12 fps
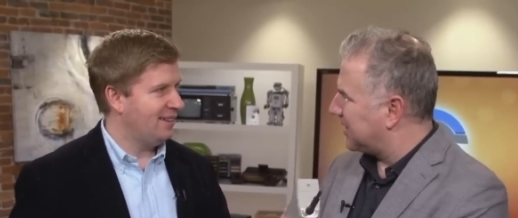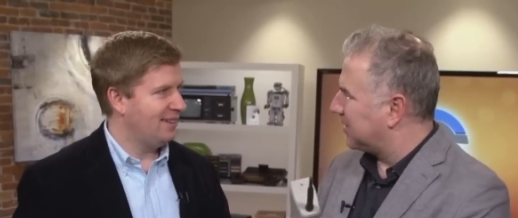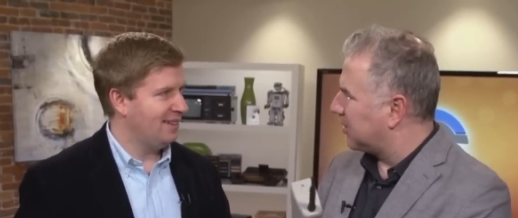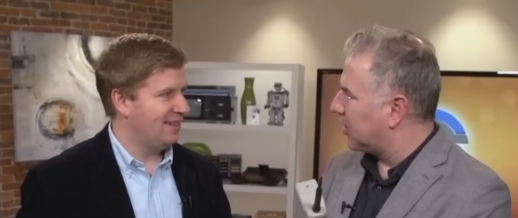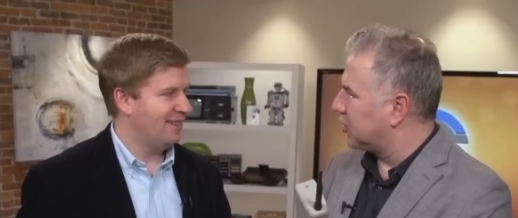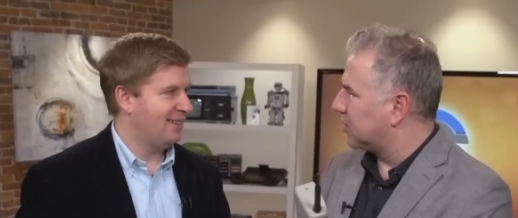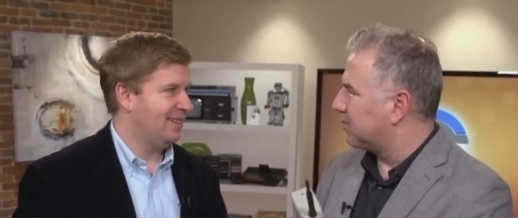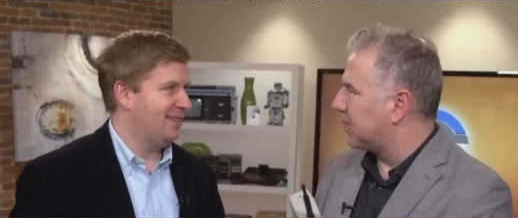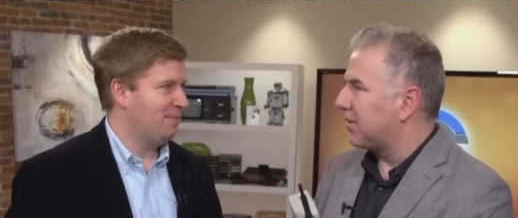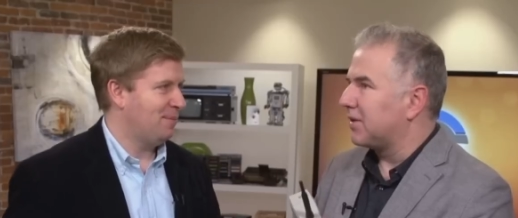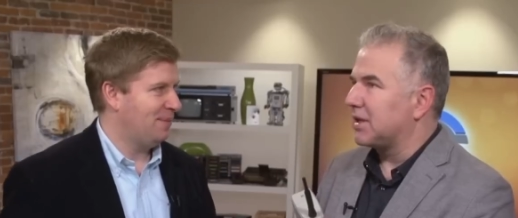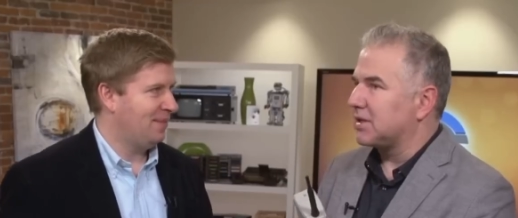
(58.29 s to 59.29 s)
Speaker 1: uh, larger,
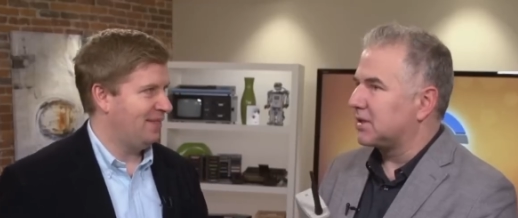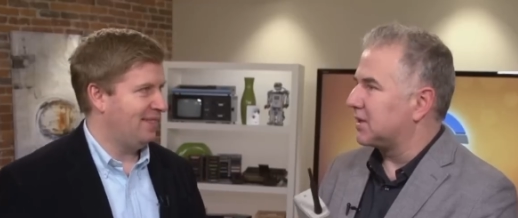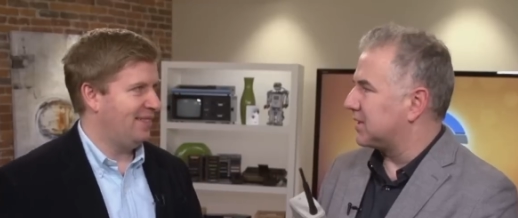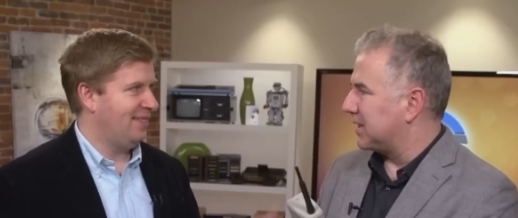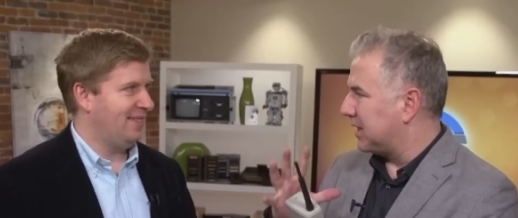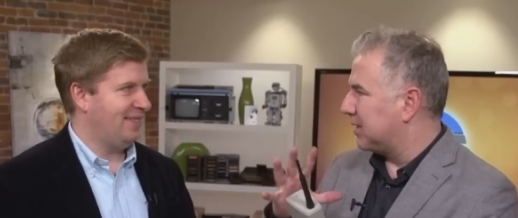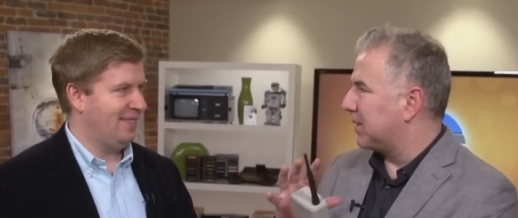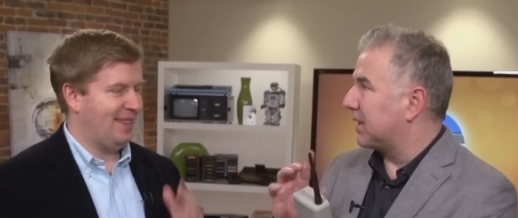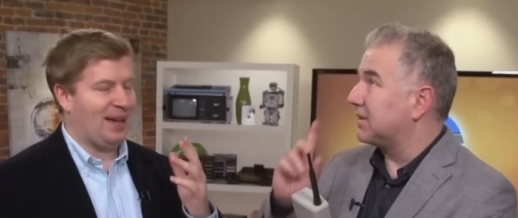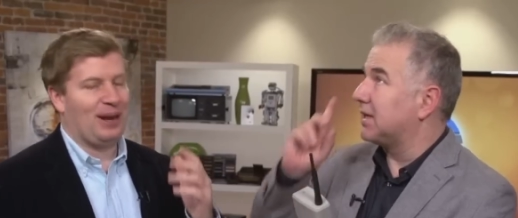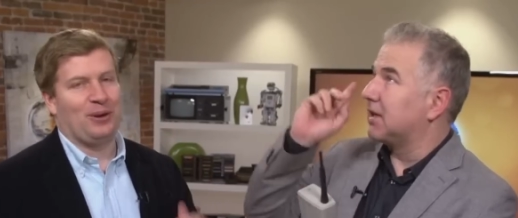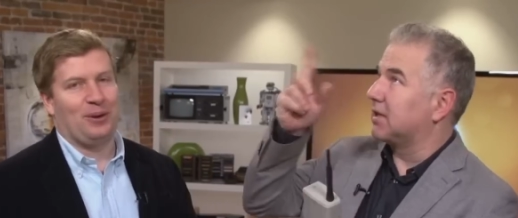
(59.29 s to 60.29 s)
but I think that's because they need the big
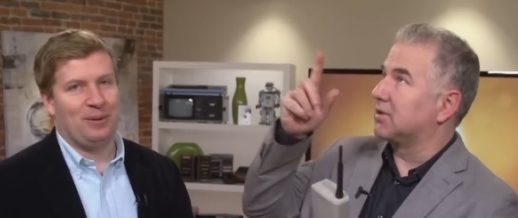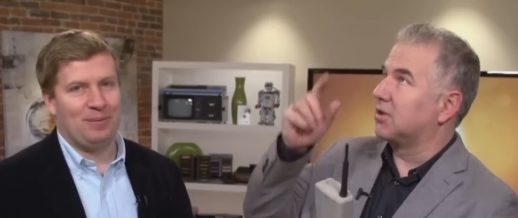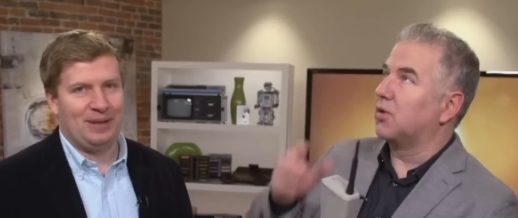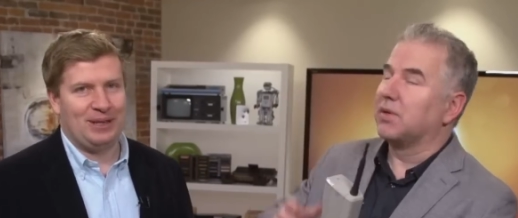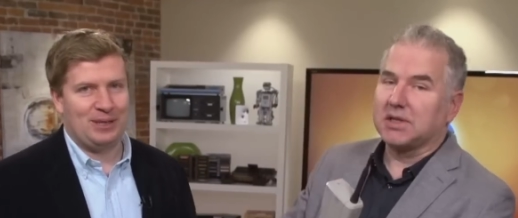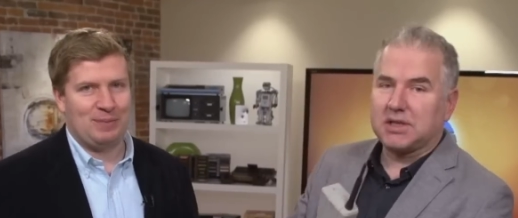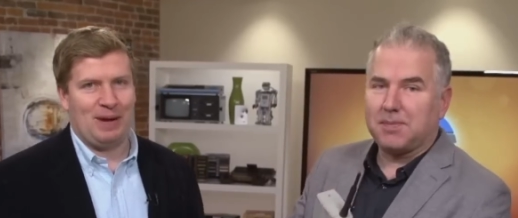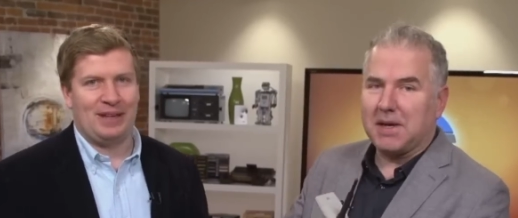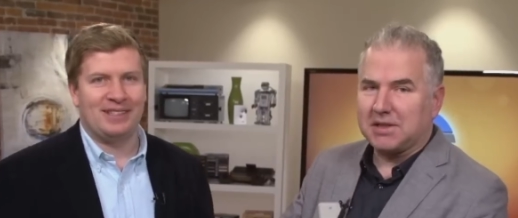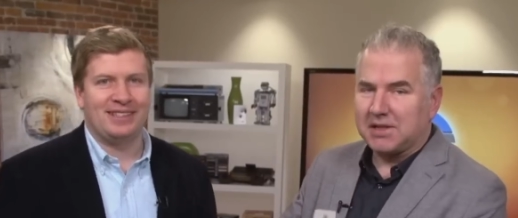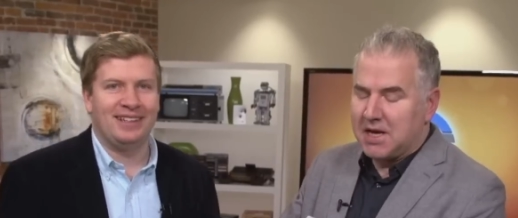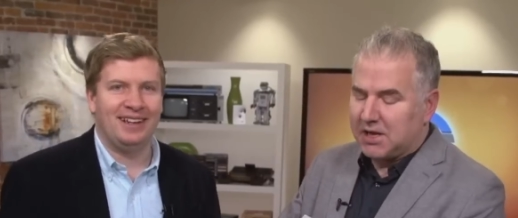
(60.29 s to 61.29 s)
they antenna because they're going to
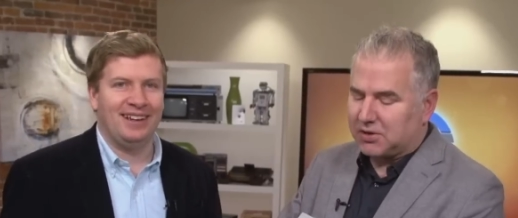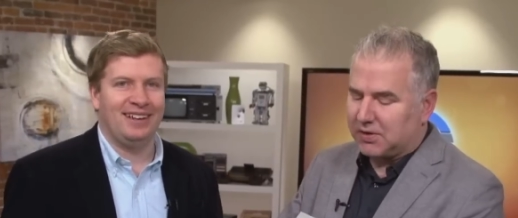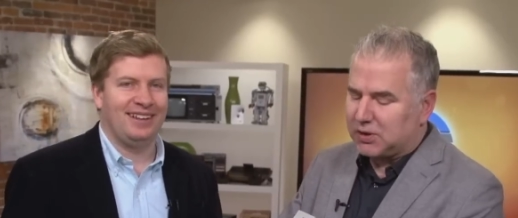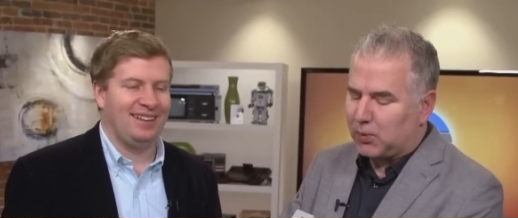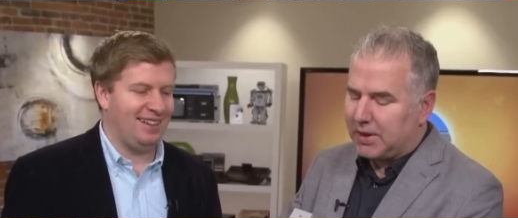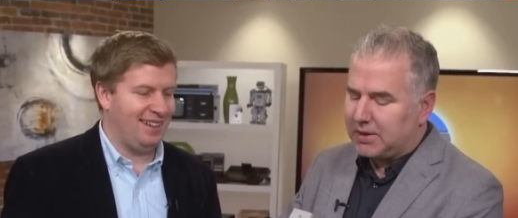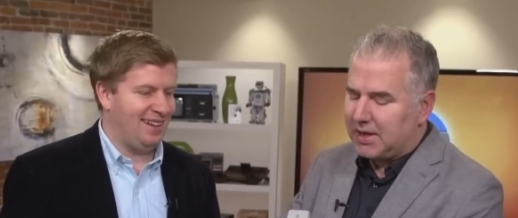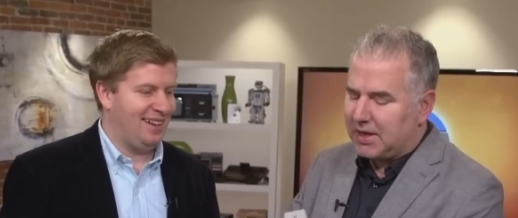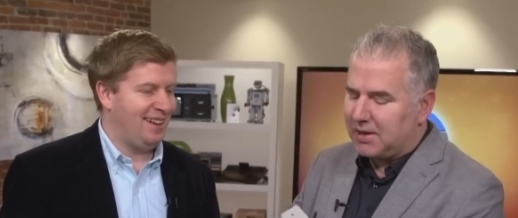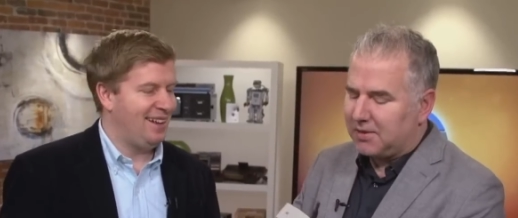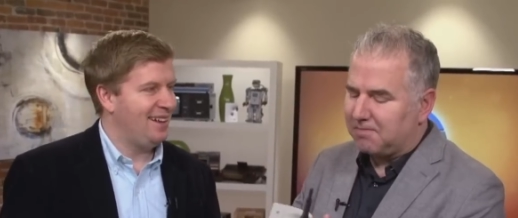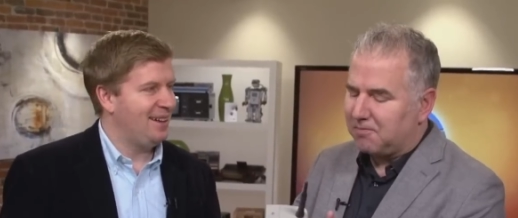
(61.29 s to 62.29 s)
space. so this one,
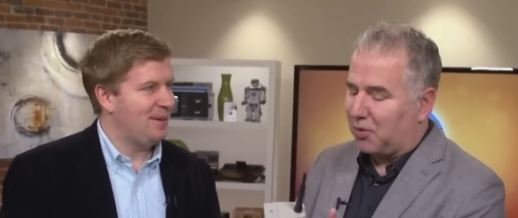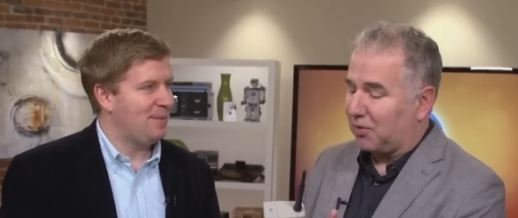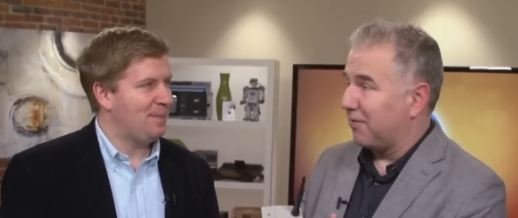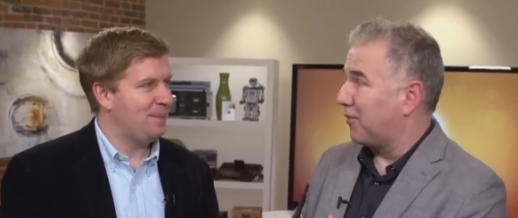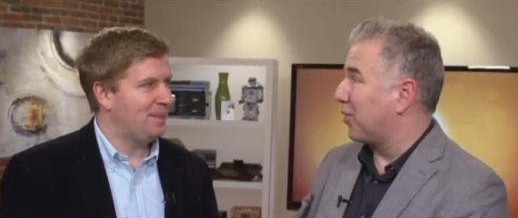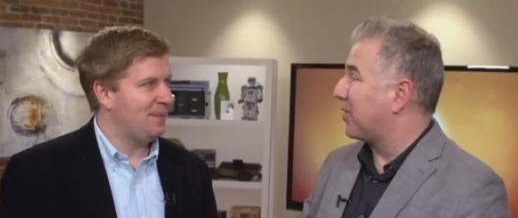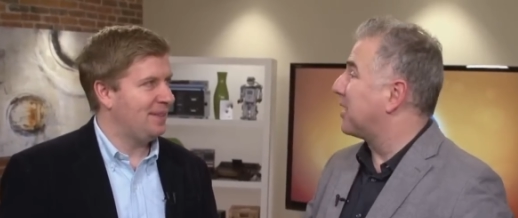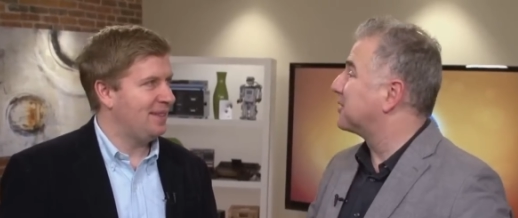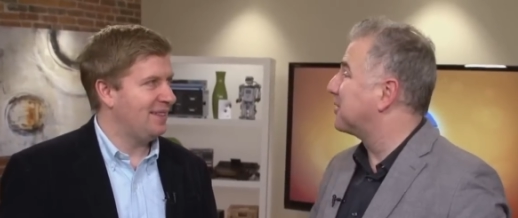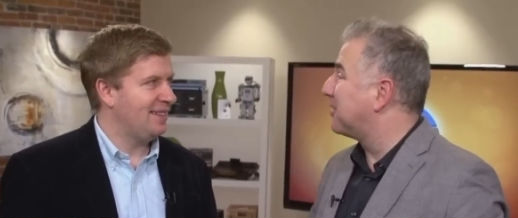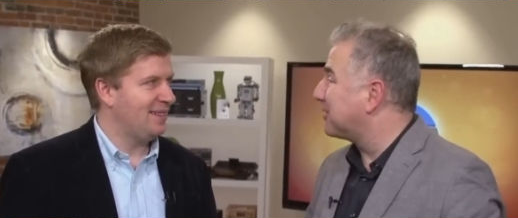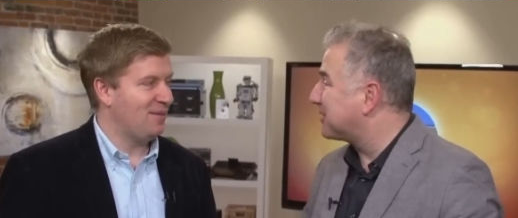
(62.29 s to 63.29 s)
uh, only
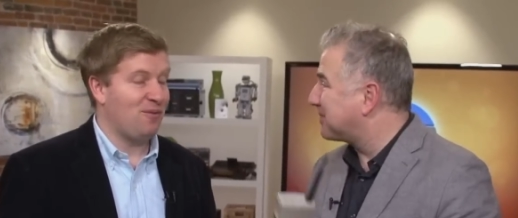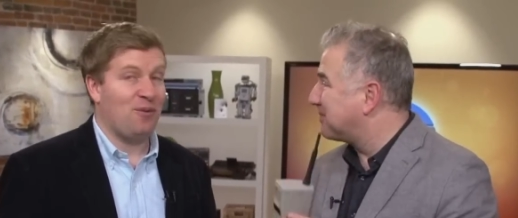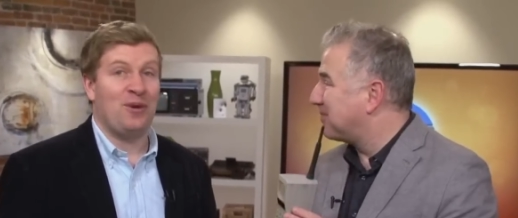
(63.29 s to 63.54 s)
$4,000.